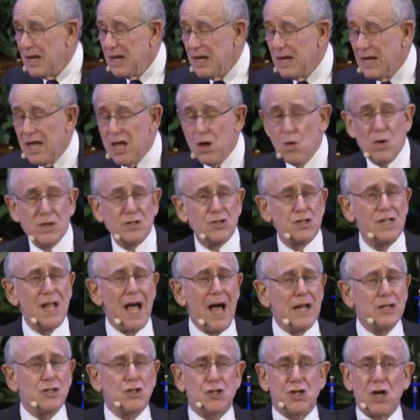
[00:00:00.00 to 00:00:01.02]
He was
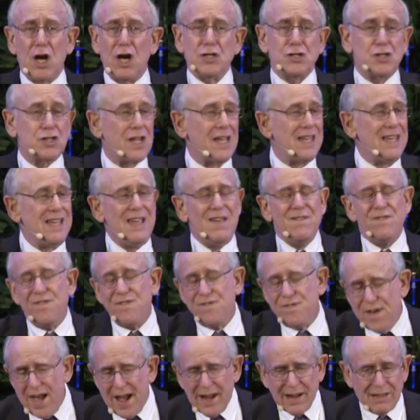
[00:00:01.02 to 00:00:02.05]
not just
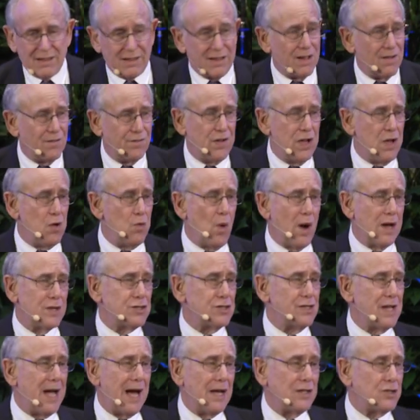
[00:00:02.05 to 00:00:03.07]
effective. He was
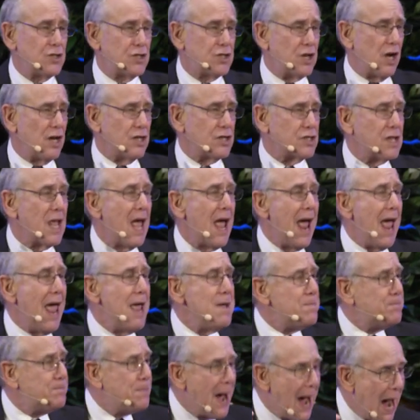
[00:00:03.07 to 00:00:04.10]
not just a
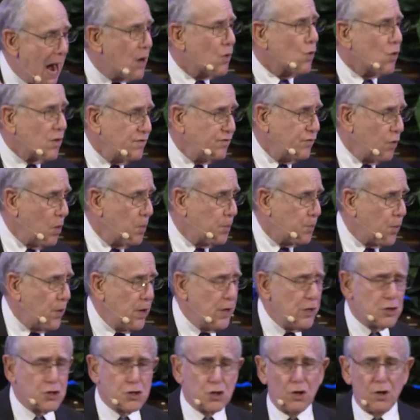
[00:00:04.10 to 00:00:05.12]
powerful
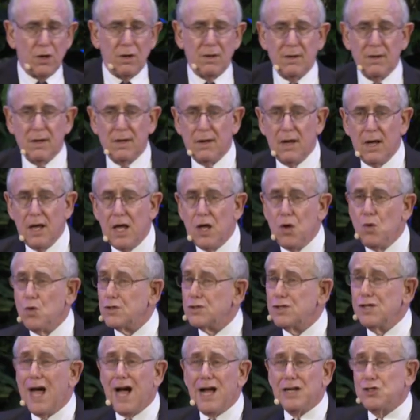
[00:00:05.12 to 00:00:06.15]
preacher. He
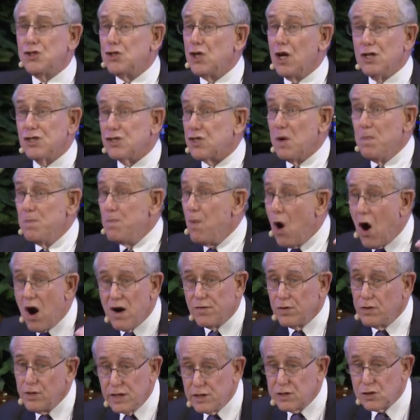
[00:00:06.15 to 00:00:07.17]
was not just a
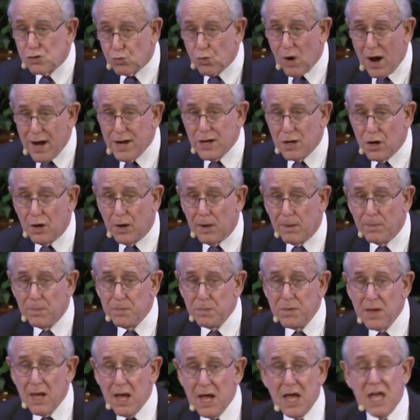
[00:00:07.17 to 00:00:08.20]
marvelous writer.
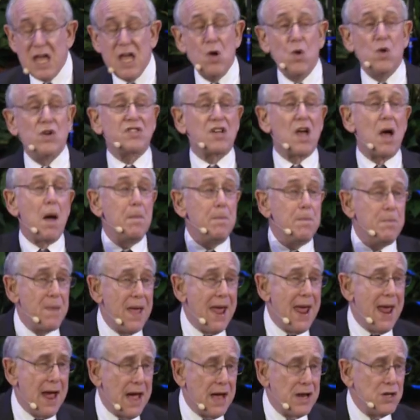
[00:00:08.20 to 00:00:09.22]
He was a
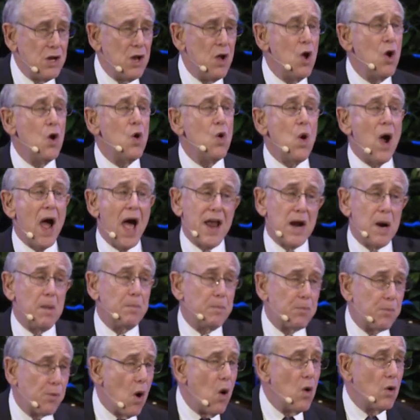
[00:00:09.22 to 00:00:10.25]
man who had a
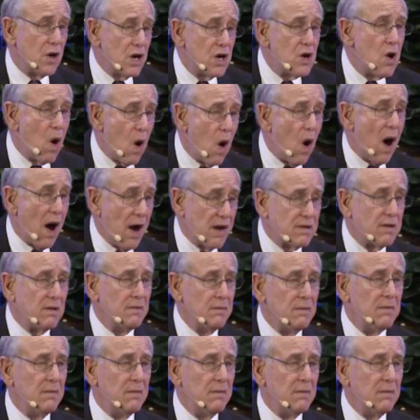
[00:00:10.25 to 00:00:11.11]
broken heart